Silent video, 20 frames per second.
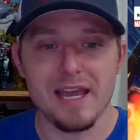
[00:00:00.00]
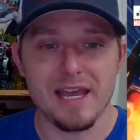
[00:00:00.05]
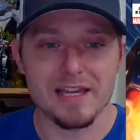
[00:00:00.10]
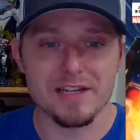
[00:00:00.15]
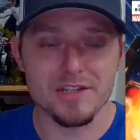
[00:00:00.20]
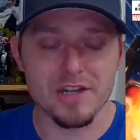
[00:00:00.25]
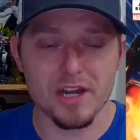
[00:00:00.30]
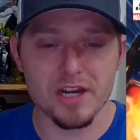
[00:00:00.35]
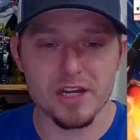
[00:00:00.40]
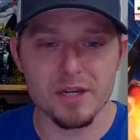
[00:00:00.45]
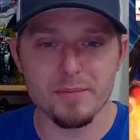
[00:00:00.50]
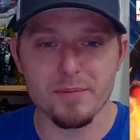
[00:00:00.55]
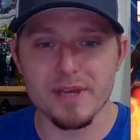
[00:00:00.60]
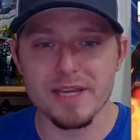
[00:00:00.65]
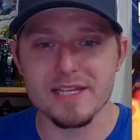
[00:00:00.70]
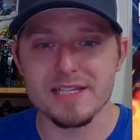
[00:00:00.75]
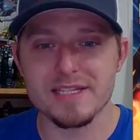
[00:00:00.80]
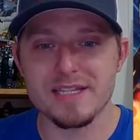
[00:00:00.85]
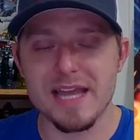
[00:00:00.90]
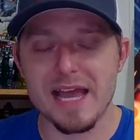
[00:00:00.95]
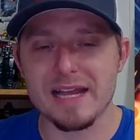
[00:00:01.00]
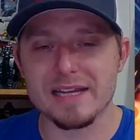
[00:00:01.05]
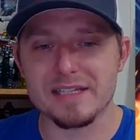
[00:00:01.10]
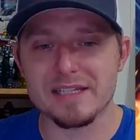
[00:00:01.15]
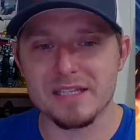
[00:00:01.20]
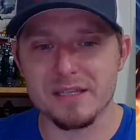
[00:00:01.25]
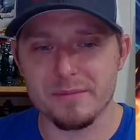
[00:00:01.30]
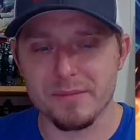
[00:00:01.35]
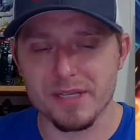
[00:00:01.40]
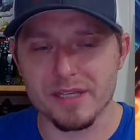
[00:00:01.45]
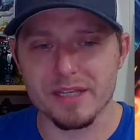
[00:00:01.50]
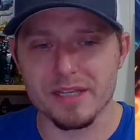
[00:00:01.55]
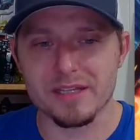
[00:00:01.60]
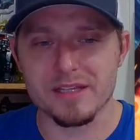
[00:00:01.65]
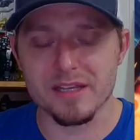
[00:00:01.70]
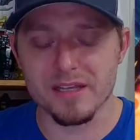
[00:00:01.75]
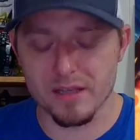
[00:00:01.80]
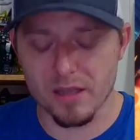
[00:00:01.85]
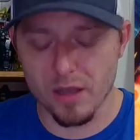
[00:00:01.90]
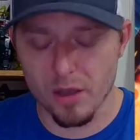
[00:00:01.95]
and Johnny Blaze tag teaming
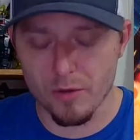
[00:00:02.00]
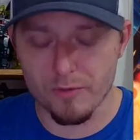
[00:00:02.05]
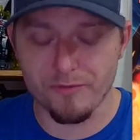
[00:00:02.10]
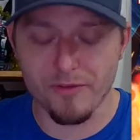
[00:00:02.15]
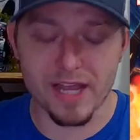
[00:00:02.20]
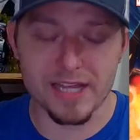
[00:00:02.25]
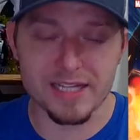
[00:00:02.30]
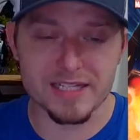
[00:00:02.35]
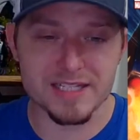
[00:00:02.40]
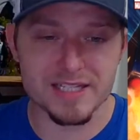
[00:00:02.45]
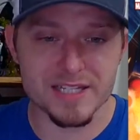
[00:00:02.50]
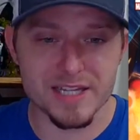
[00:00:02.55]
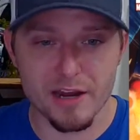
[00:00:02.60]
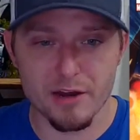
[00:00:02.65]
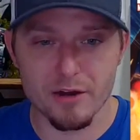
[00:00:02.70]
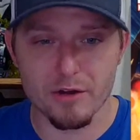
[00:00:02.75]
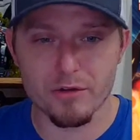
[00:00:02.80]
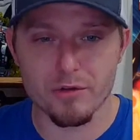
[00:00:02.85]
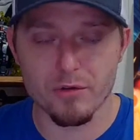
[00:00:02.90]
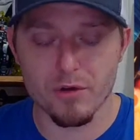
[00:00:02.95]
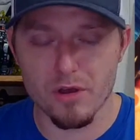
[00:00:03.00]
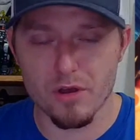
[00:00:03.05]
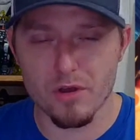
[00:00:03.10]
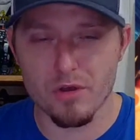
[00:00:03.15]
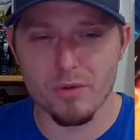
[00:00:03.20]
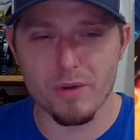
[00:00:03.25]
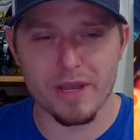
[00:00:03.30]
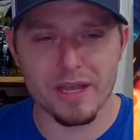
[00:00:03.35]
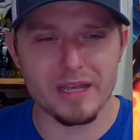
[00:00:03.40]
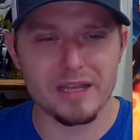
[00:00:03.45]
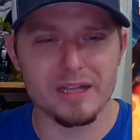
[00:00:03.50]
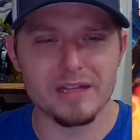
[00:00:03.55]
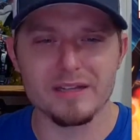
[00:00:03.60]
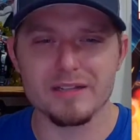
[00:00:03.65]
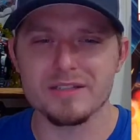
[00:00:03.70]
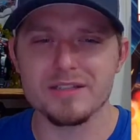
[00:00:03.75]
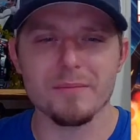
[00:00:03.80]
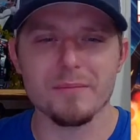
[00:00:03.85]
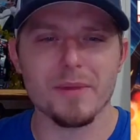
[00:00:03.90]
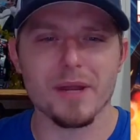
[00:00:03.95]
to go fight Scarecrow
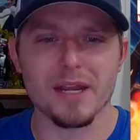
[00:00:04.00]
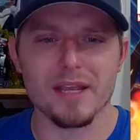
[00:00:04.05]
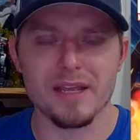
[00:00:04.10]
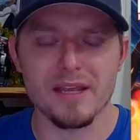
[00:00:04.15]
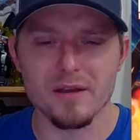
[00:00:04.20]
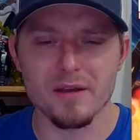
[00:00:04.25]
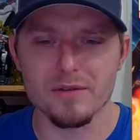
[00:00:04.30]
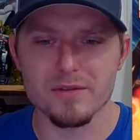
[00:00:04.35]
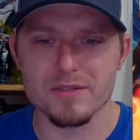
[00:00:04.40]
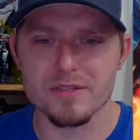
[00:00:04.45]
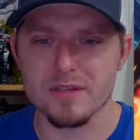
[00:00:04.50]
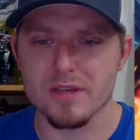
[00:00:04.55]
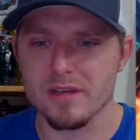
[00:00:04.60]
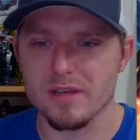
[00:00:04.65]
and somebody else.